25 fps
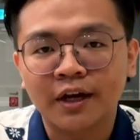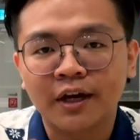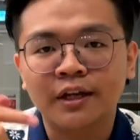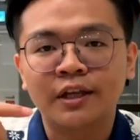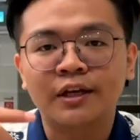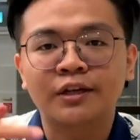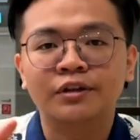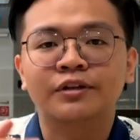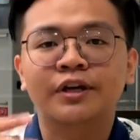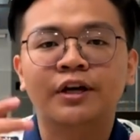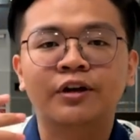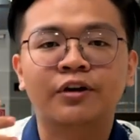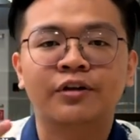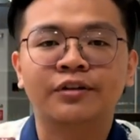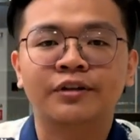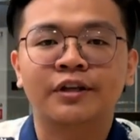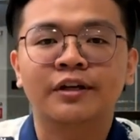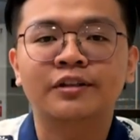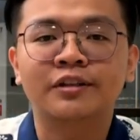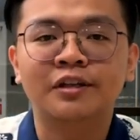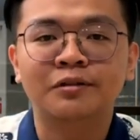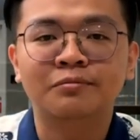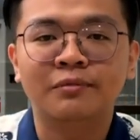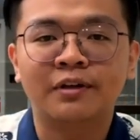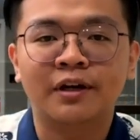and then you can contact
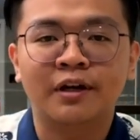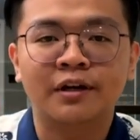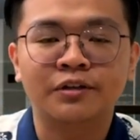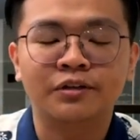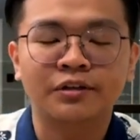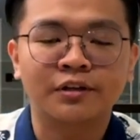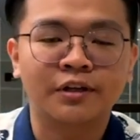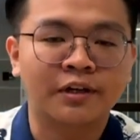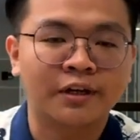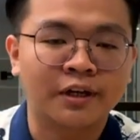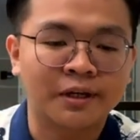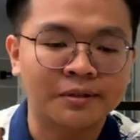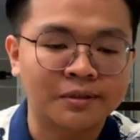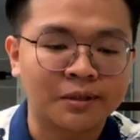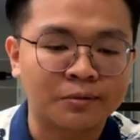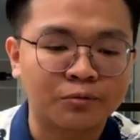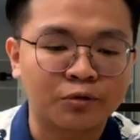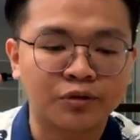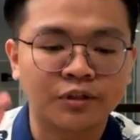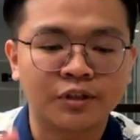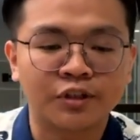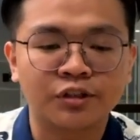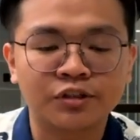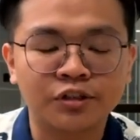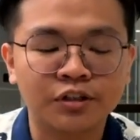them. You can get some
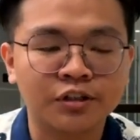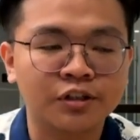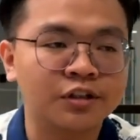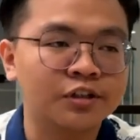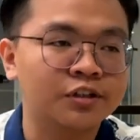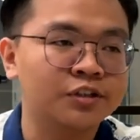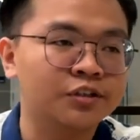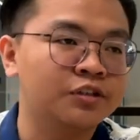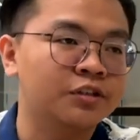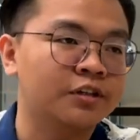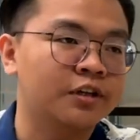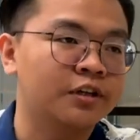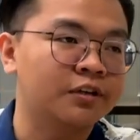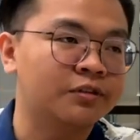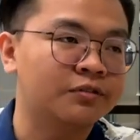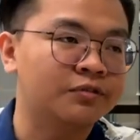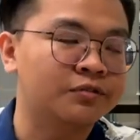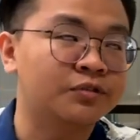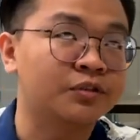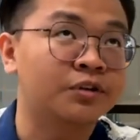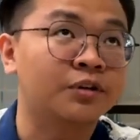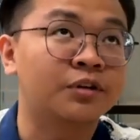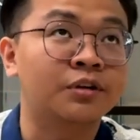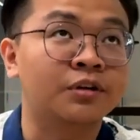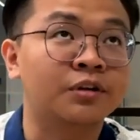quotations, you get
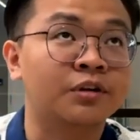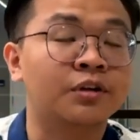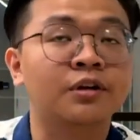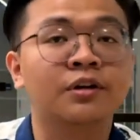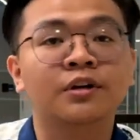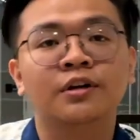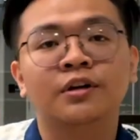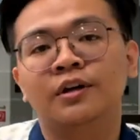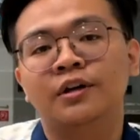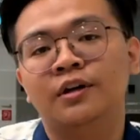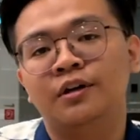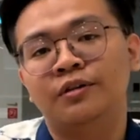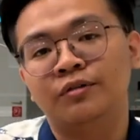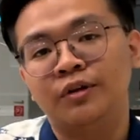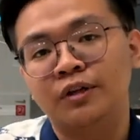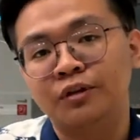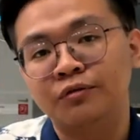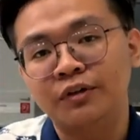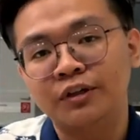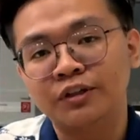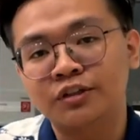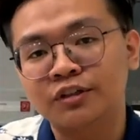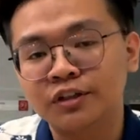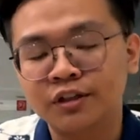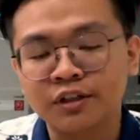for
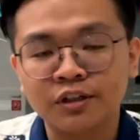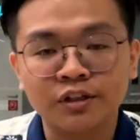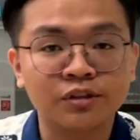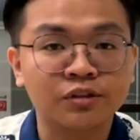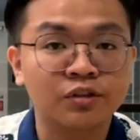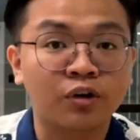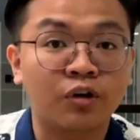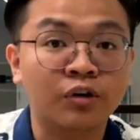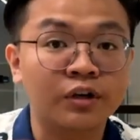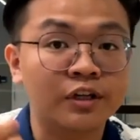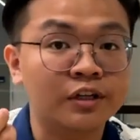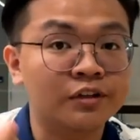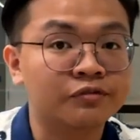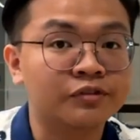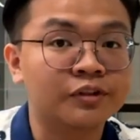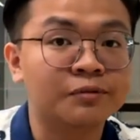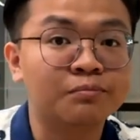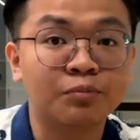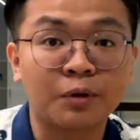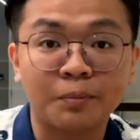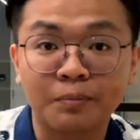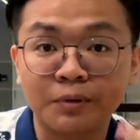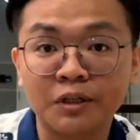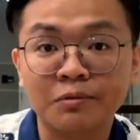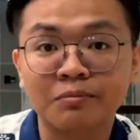renovations, or even
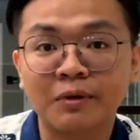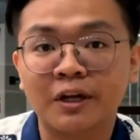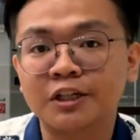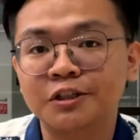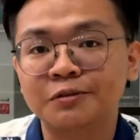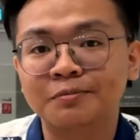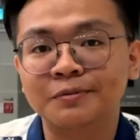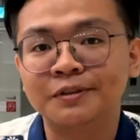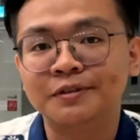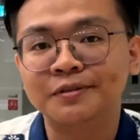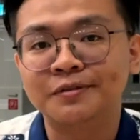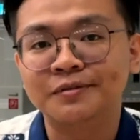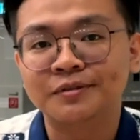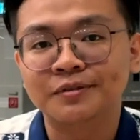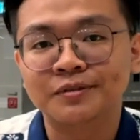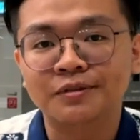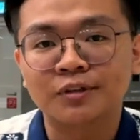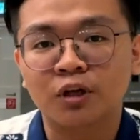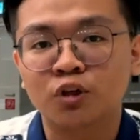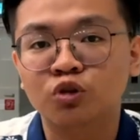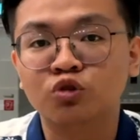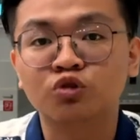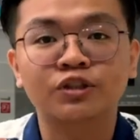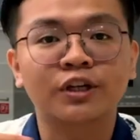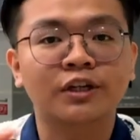property management.
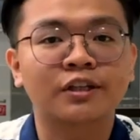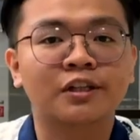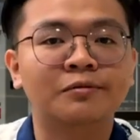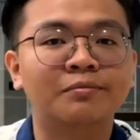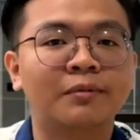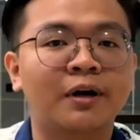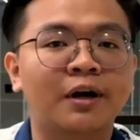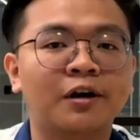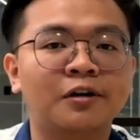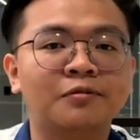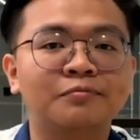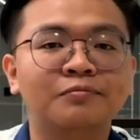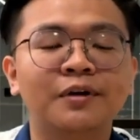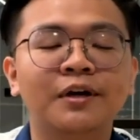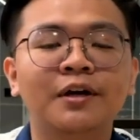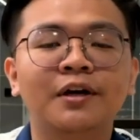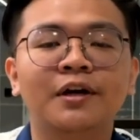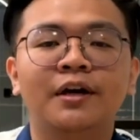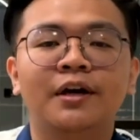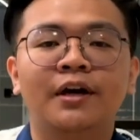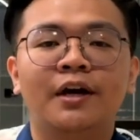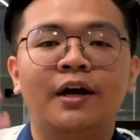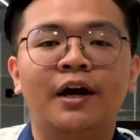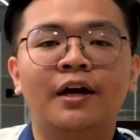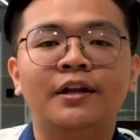Do check them out.
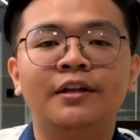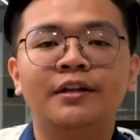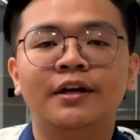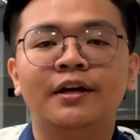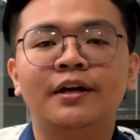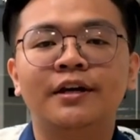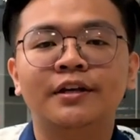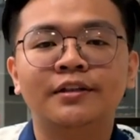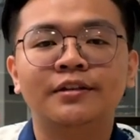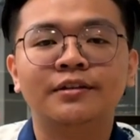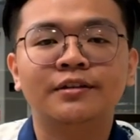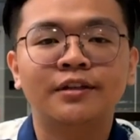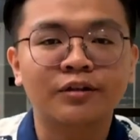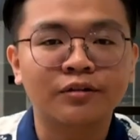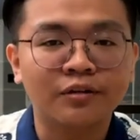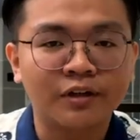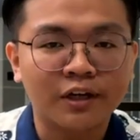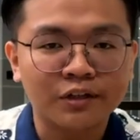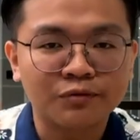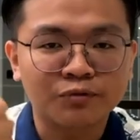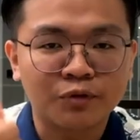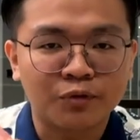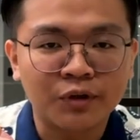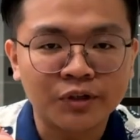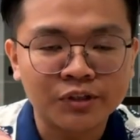And then thank you guys
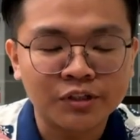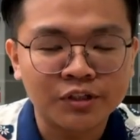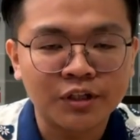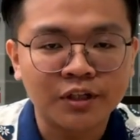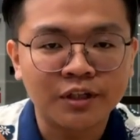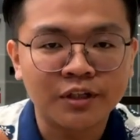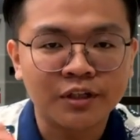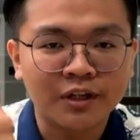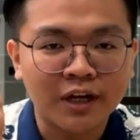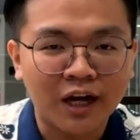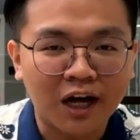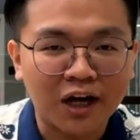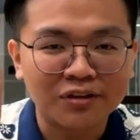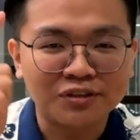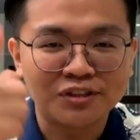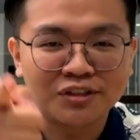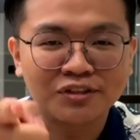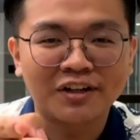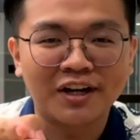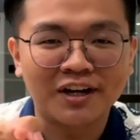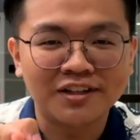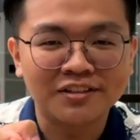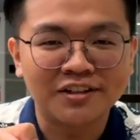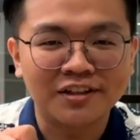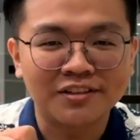for watching. I'll see you
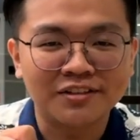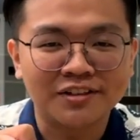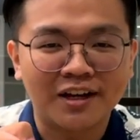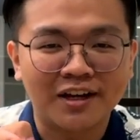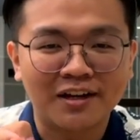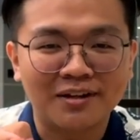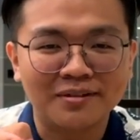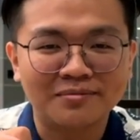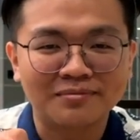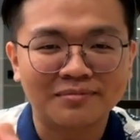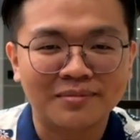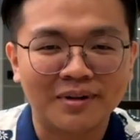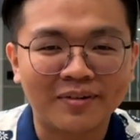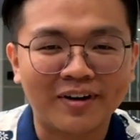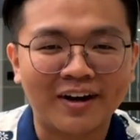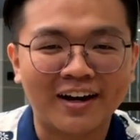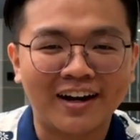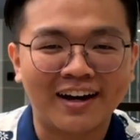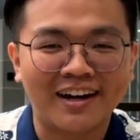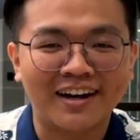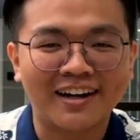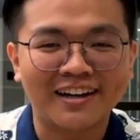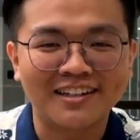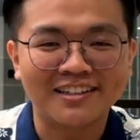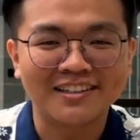guys next time.
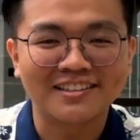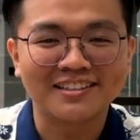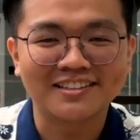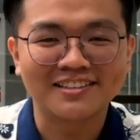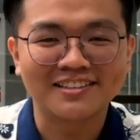Bye-bye.